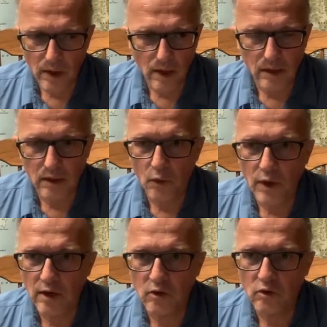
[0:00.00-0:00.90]
uh, you know,
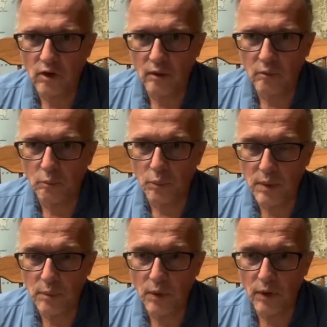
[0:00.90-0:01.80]
heats that
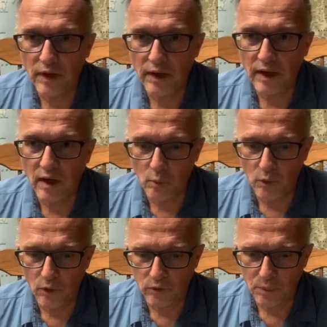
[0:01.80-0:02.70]
people and
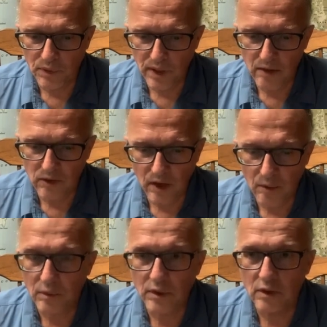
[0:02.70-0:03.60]
animals and plants
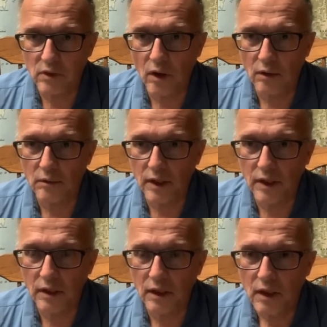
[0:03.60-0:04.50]
can't really tolerate.